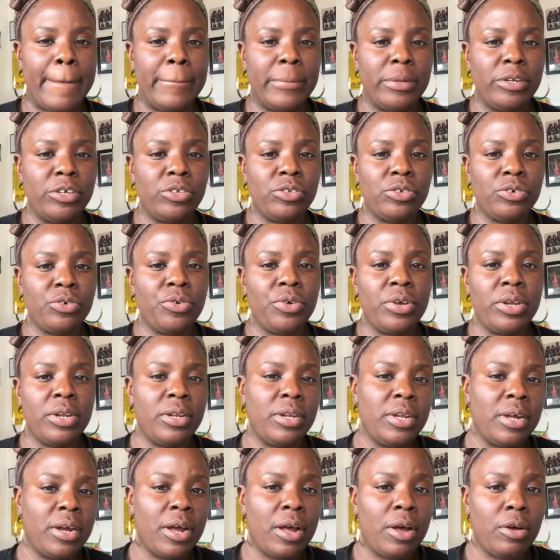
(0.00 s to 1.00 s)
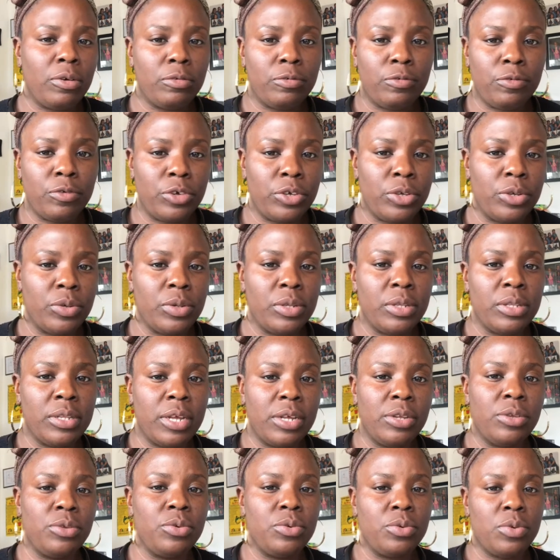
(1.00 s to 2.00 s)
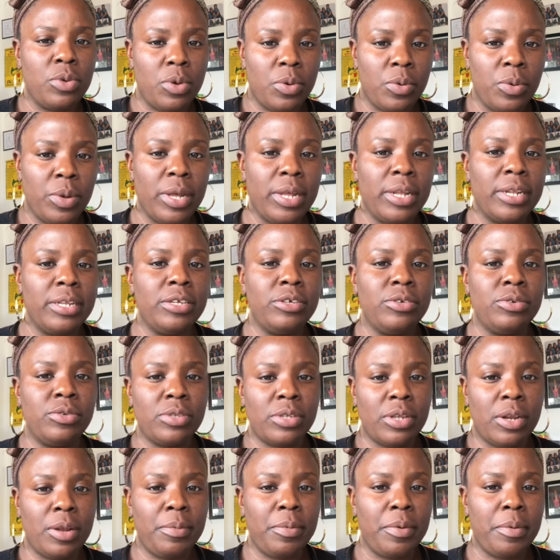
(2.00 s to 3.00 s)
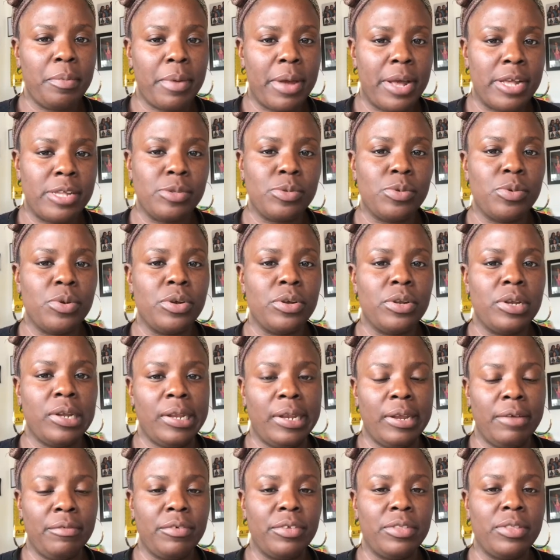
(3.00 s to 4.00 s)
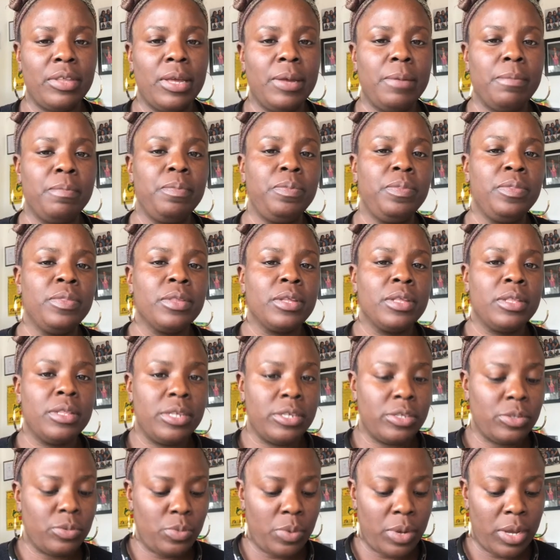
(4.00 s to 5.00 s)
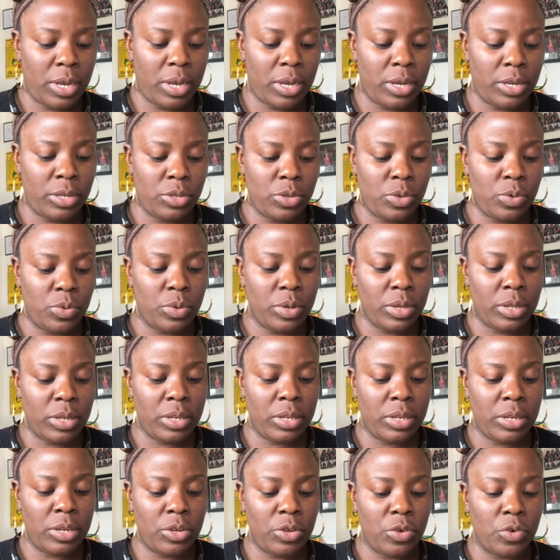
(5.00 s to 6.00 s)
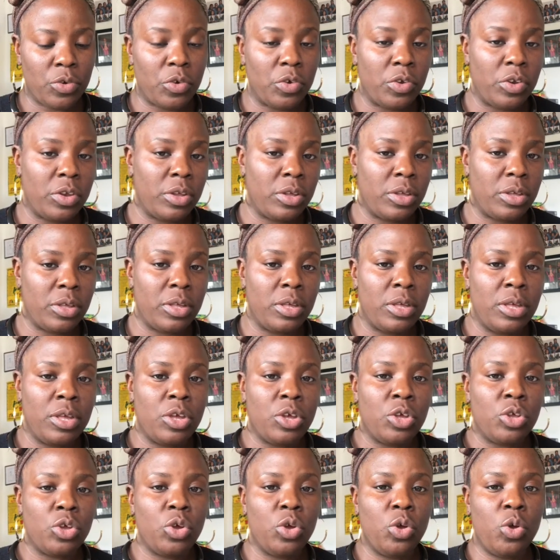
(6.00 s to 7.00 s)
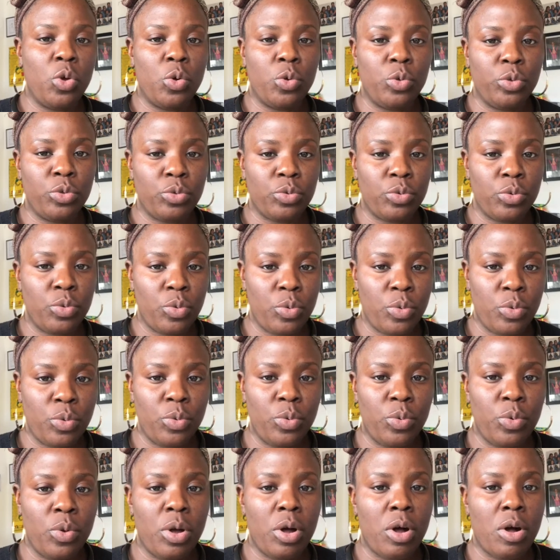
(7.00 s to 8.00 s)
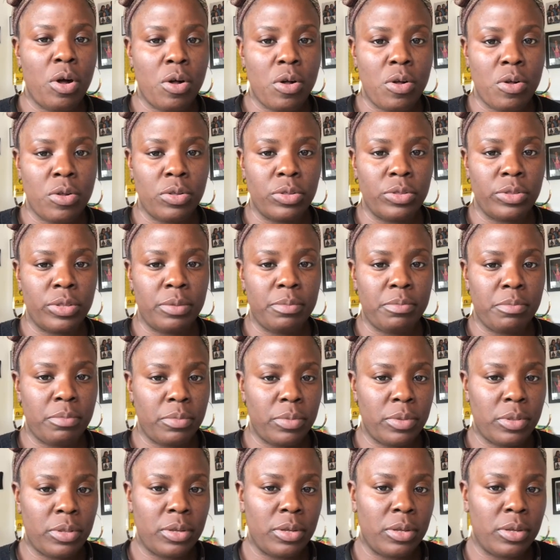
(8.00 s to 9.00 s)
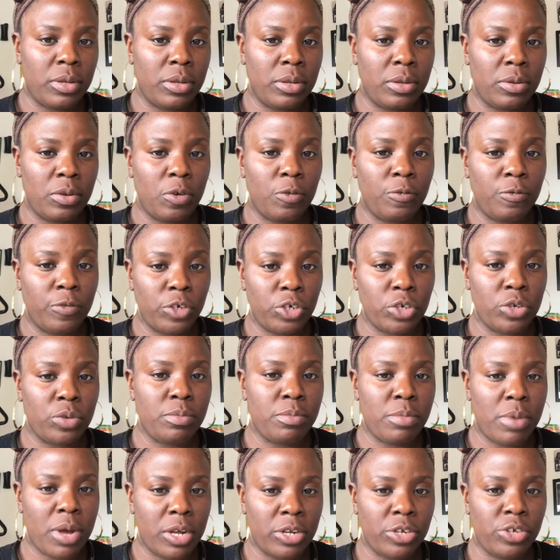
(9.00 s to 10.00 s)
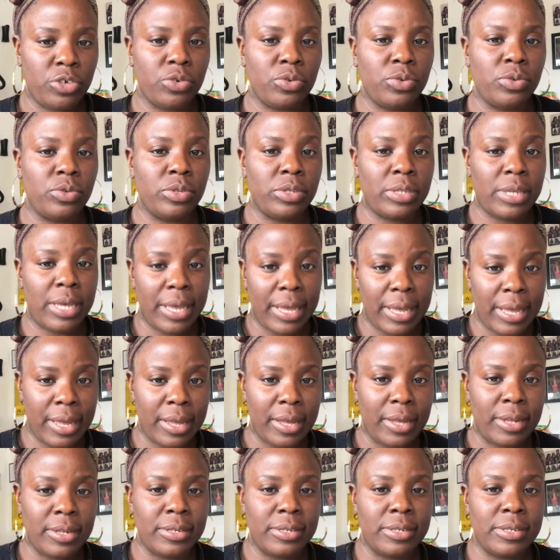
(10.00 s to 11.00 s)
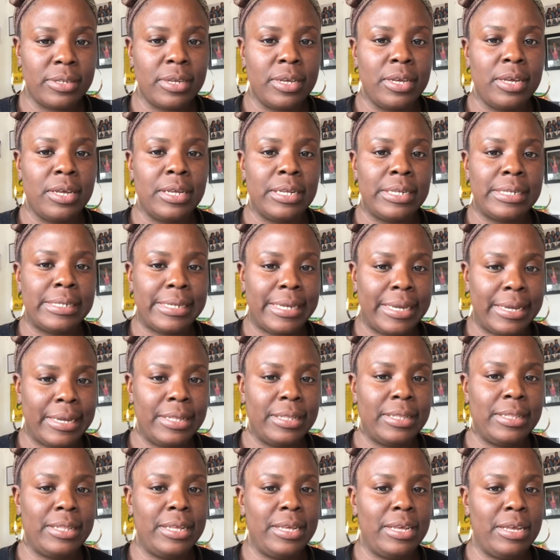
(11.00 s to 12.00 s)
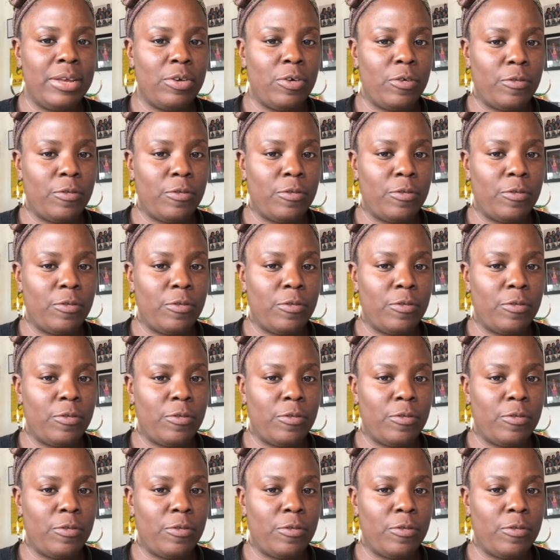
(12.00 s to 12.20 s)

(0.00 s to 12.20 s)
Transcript: just to create an account for you, and then you go in, you set up your password and everything. This way, you're gonna go through all the official modules and take the